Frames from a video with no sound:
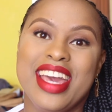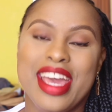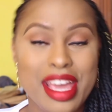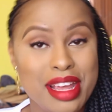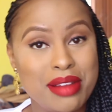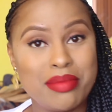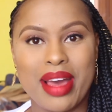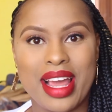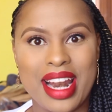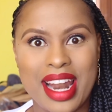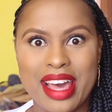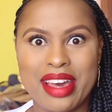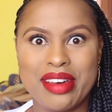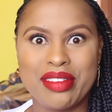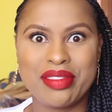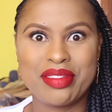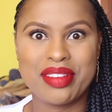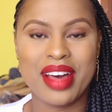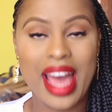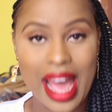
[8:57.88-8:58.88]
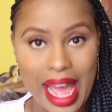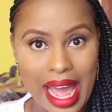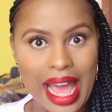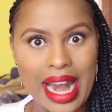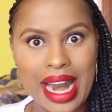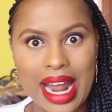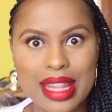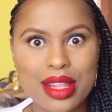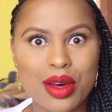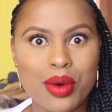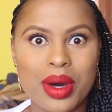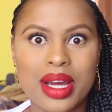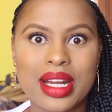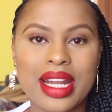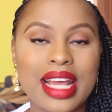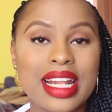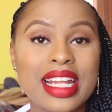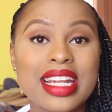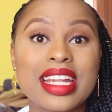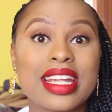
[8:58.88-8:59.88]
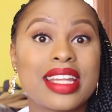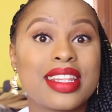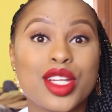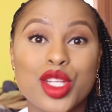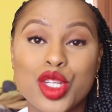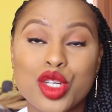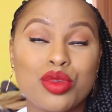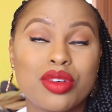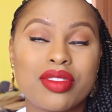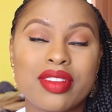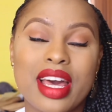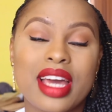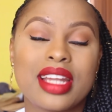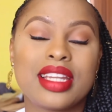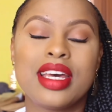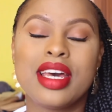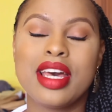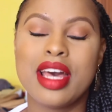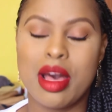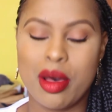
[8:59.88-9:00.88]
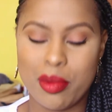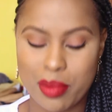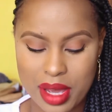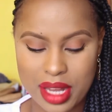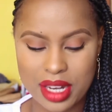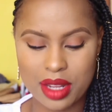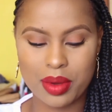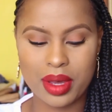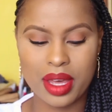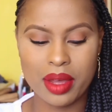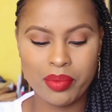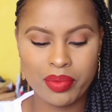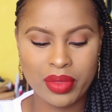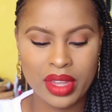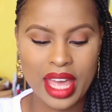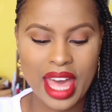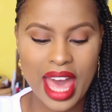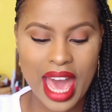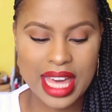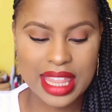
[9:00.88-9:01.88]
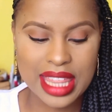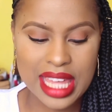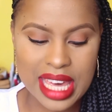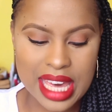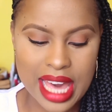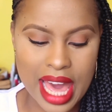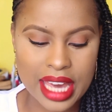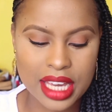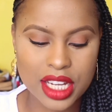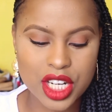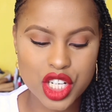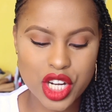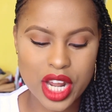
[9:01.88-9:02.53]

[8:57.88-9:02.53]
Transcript: Another one. I need another tube of that. But anyway, I think I could